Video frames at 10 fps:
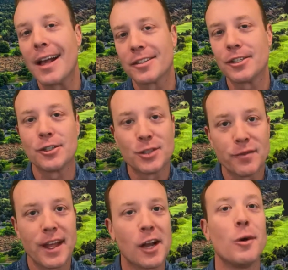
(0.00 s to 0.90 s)
asking
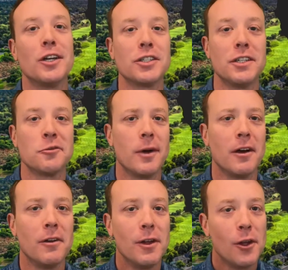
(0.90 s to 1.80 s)
yourself that question as
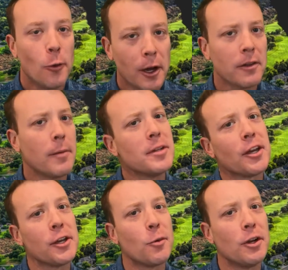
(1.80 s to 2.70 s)
well. Well, let me
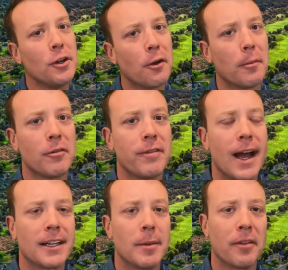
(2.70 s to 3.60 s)
tell you one notable
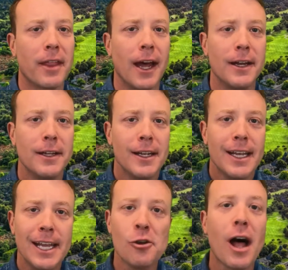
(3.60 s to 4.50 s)
fact about that.
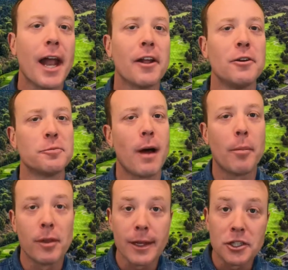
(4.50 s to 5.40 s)
Eagle, Idaho's
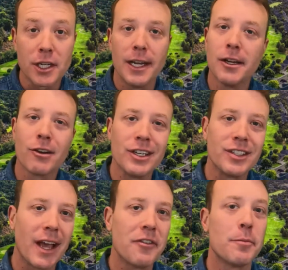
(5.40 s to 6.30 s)
population
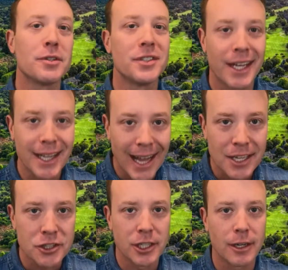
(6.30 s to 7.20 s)
increased 7%
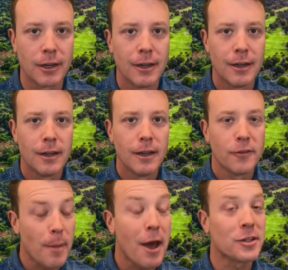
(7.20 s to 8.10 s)
last year
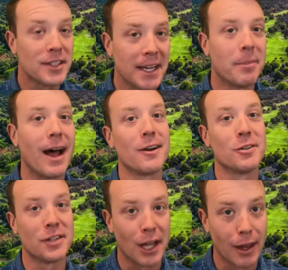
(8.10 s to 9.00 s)
from out-of-state buyers